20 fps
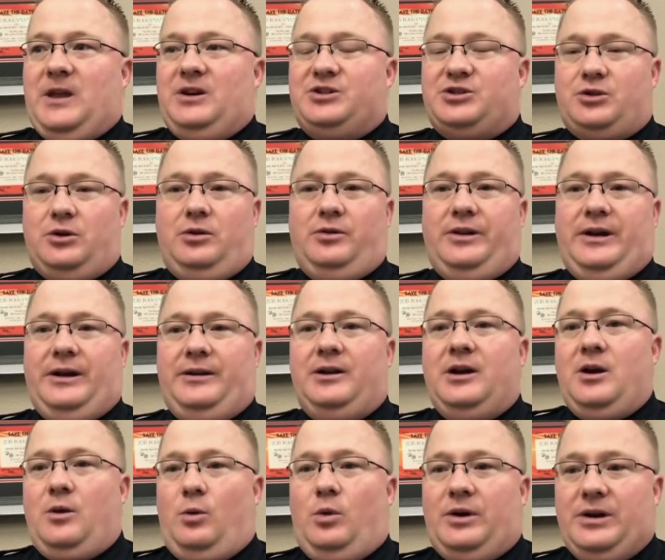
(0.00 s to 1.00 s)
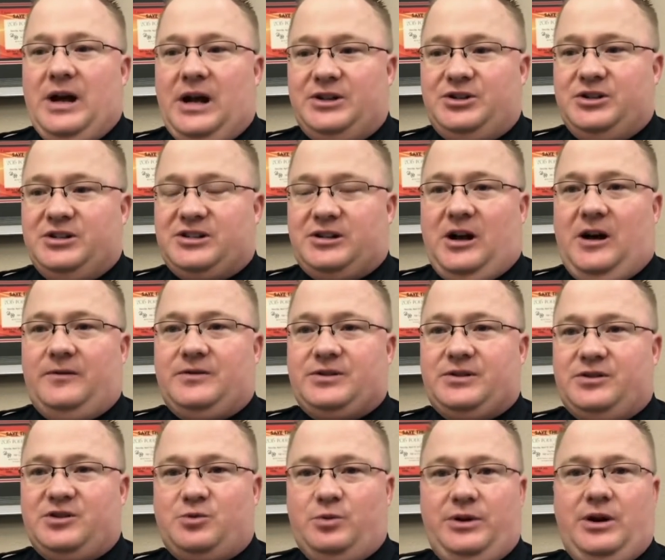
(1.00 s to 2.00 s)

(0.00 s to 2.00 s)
show that we're not just officers,